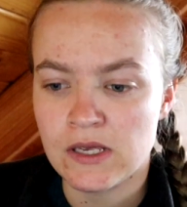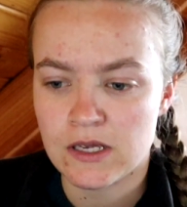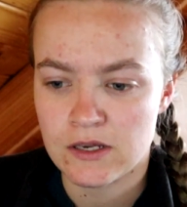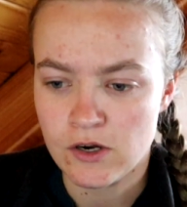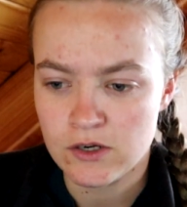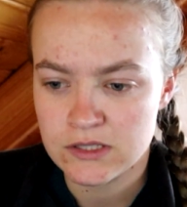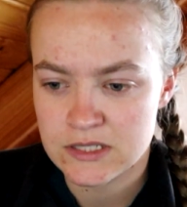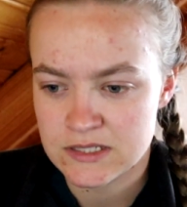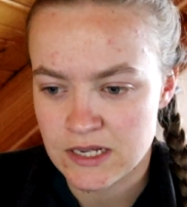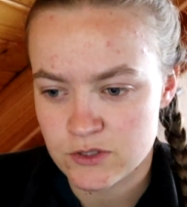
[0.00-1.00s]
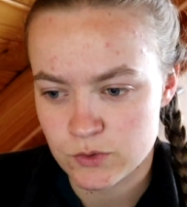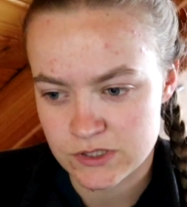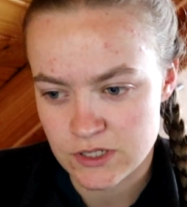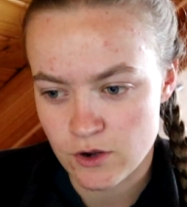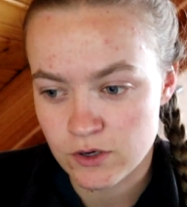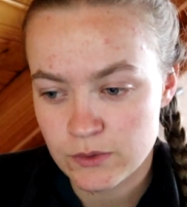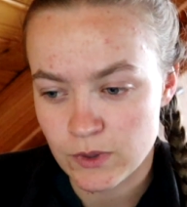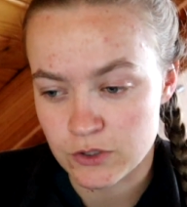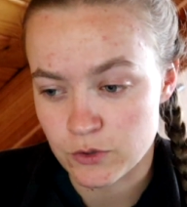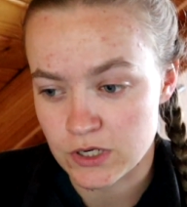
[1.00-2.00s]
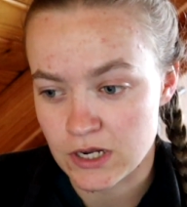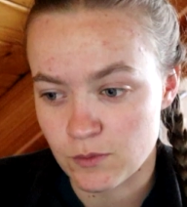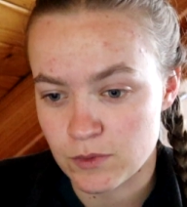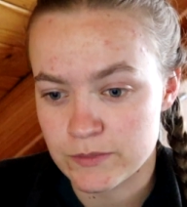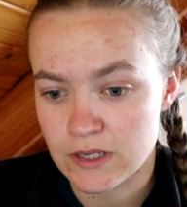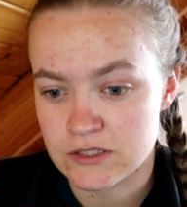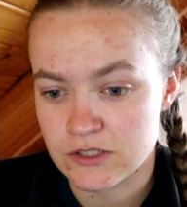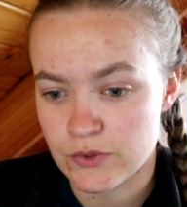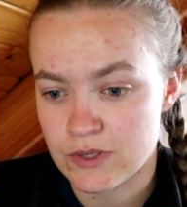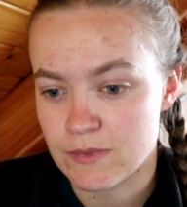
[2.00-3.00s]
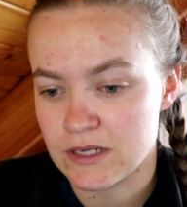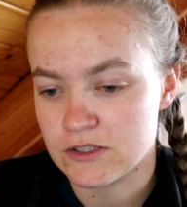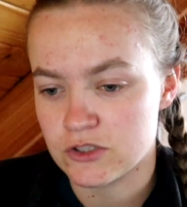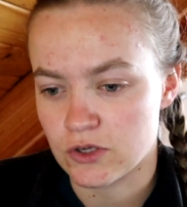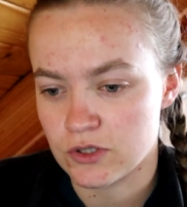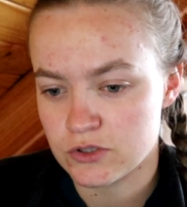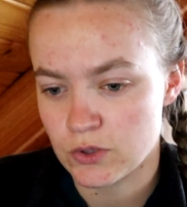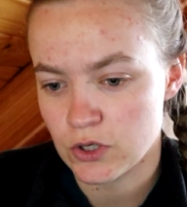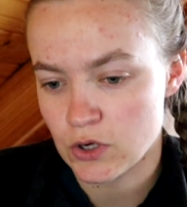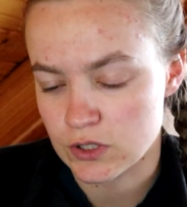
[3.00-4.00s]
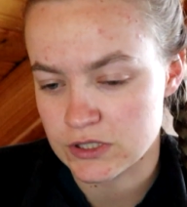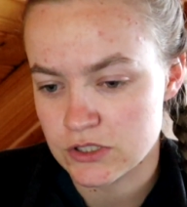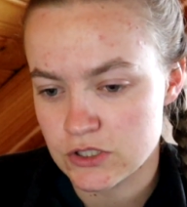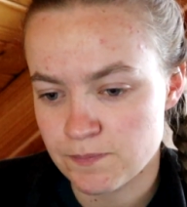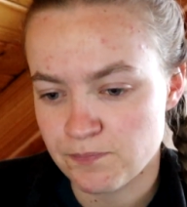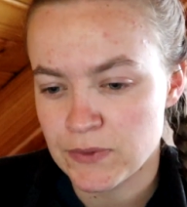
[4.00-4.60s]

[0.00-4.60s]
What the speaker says: He had heard that Sage was the only one who could help him, and so he made the journey to her cottage.